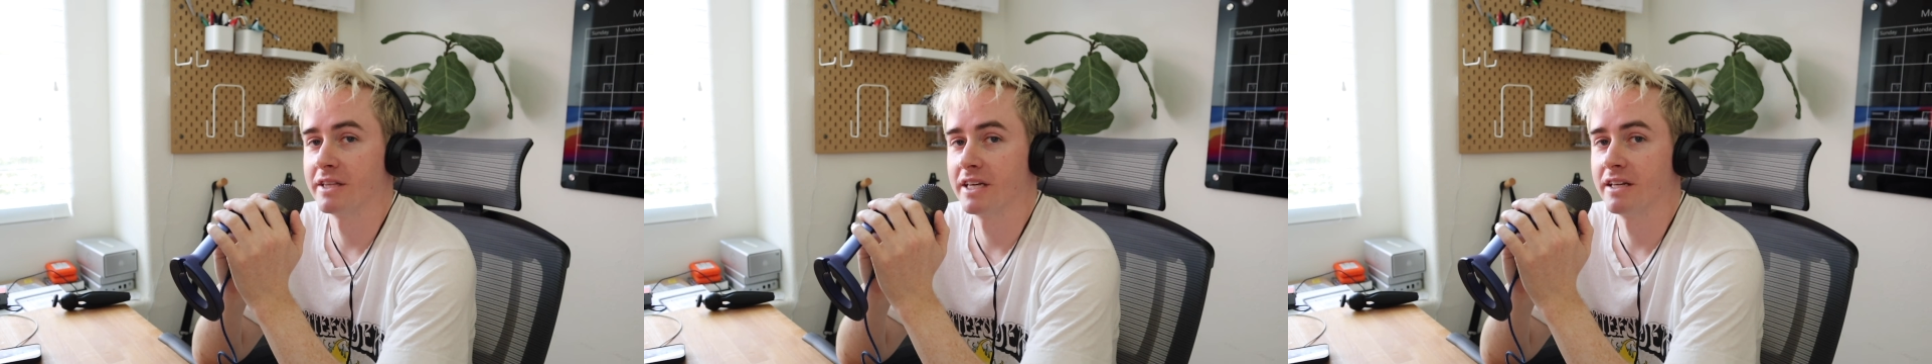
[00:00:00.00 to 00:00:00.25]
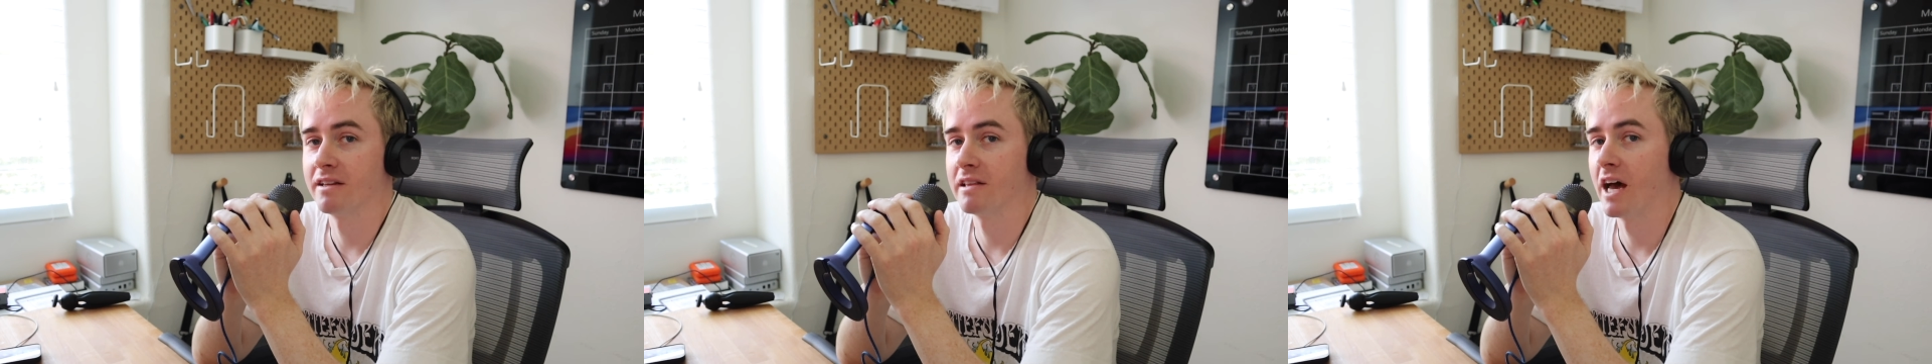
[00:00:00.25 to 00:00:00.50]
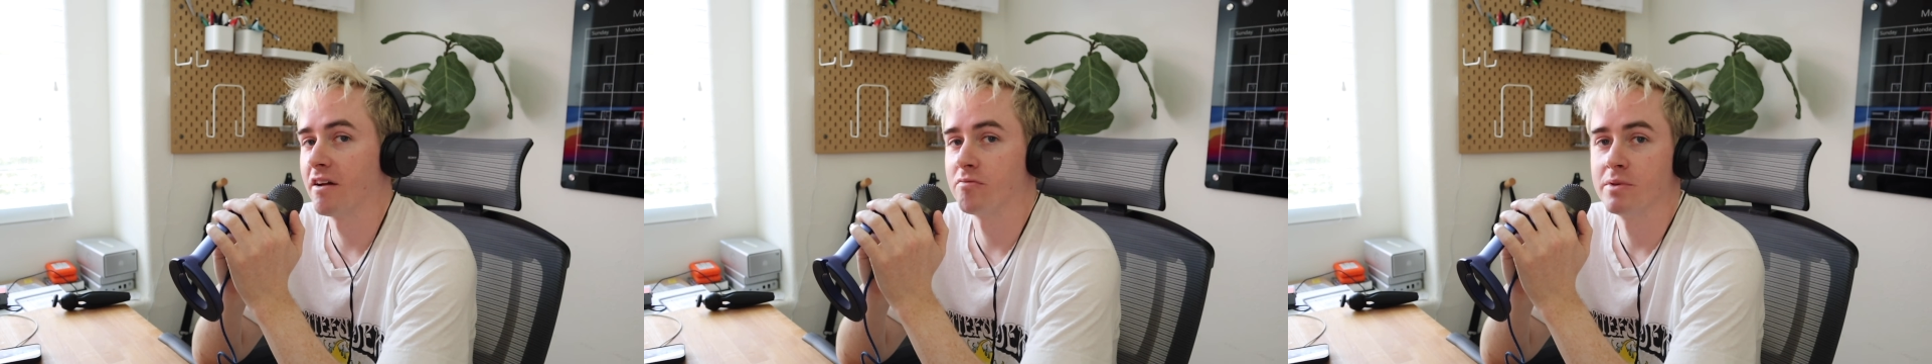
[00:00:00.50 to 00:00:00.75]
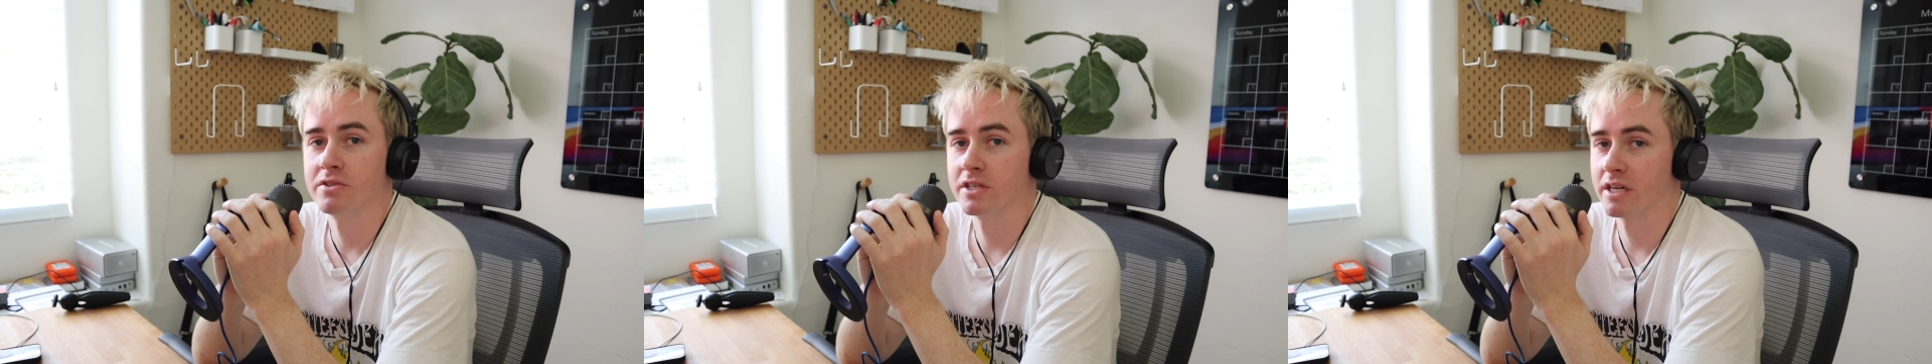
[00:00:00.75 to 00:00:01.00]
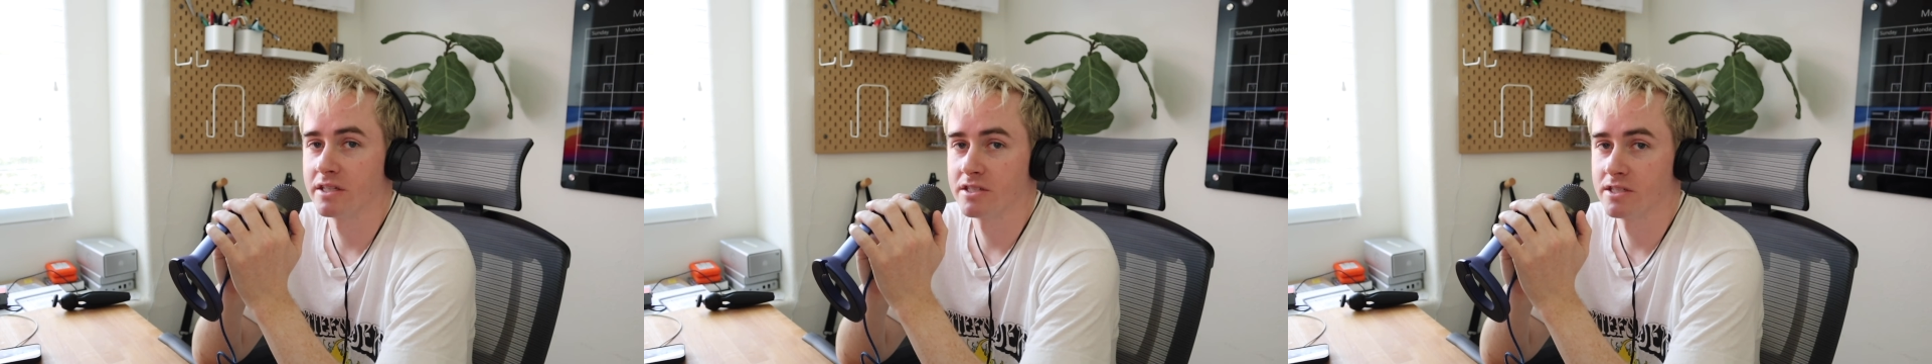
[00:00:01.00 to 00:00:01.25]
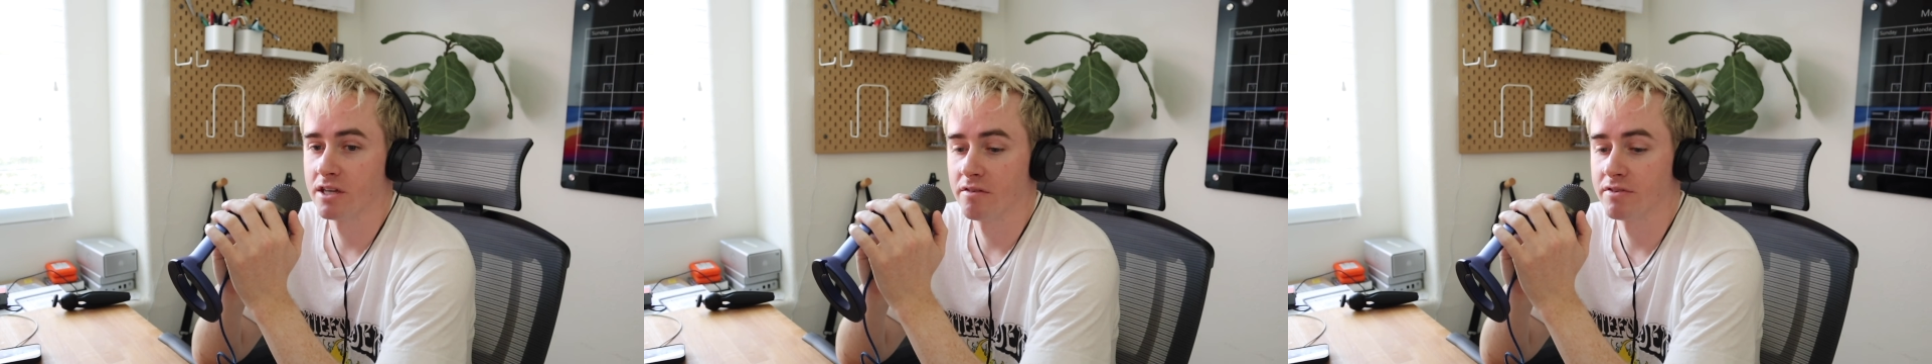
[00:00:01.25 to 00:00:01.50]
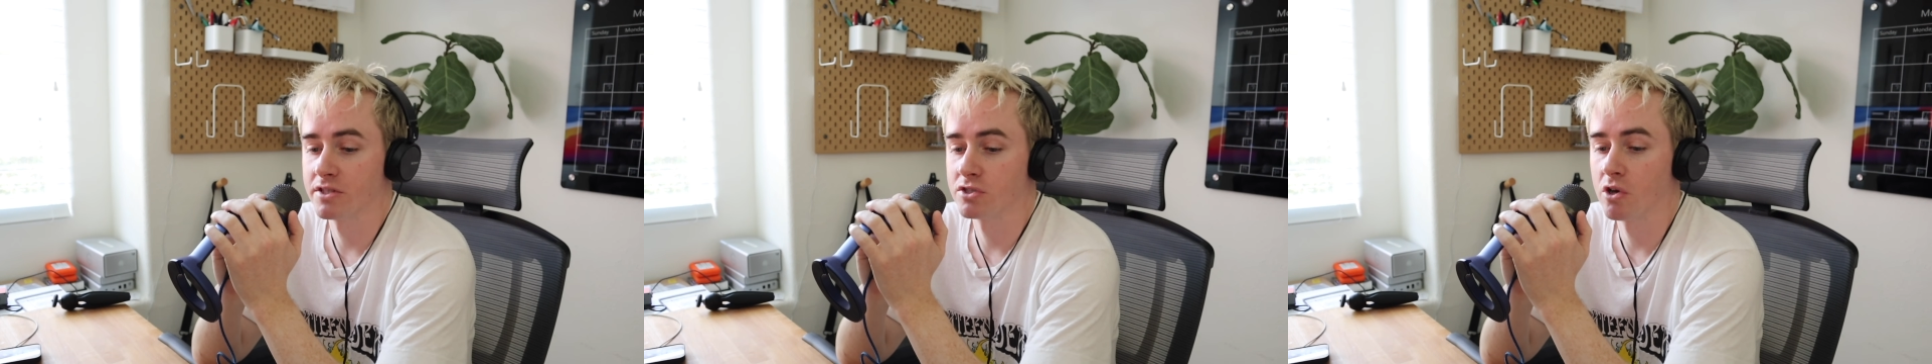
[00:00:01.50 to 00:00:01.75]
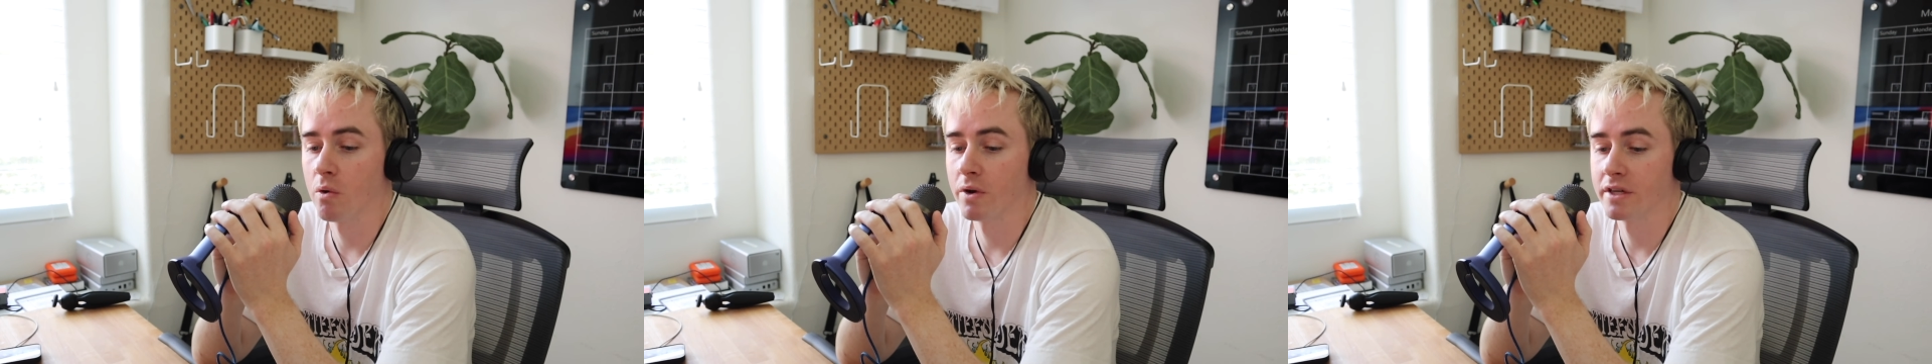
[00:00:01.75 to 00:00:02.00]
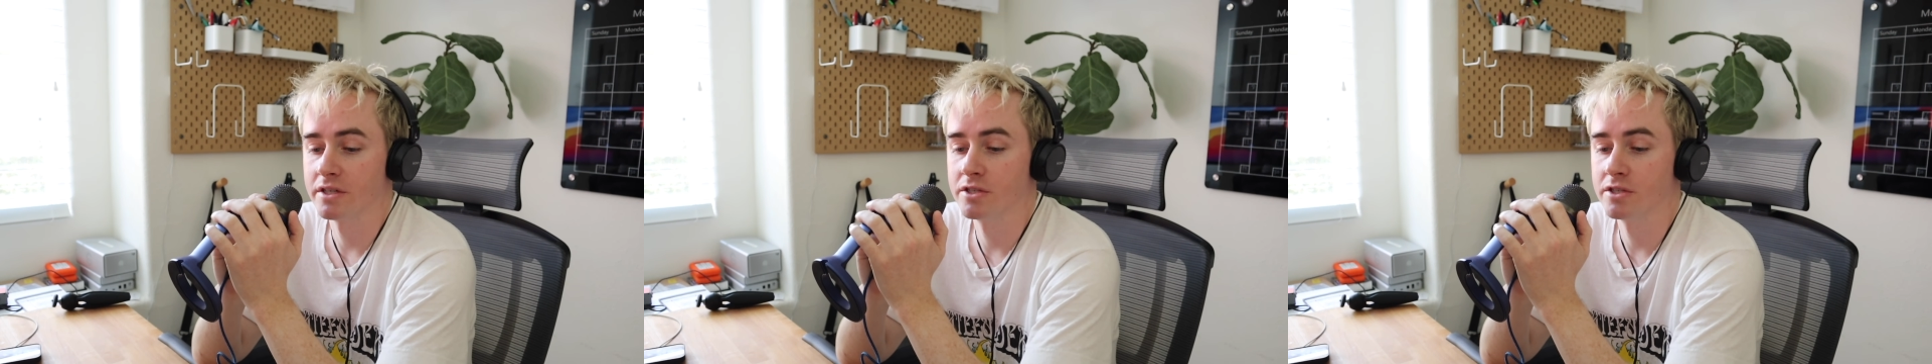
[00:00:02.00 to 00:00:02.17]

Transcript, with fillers: that live music and stuff is going